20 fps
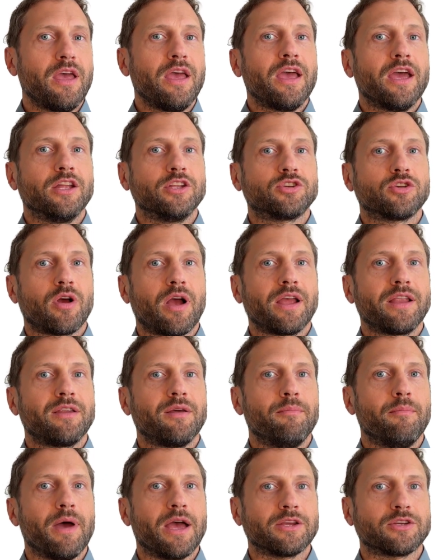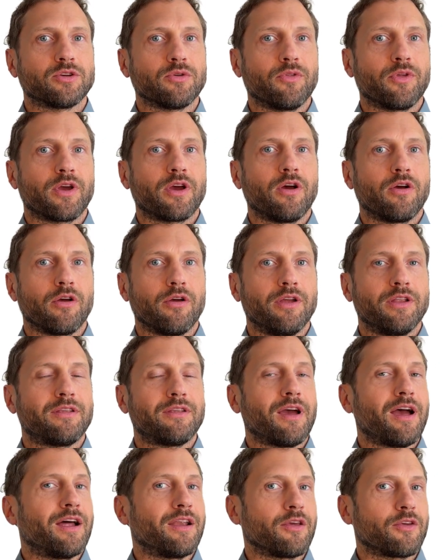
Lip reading: and trying to measure the current on a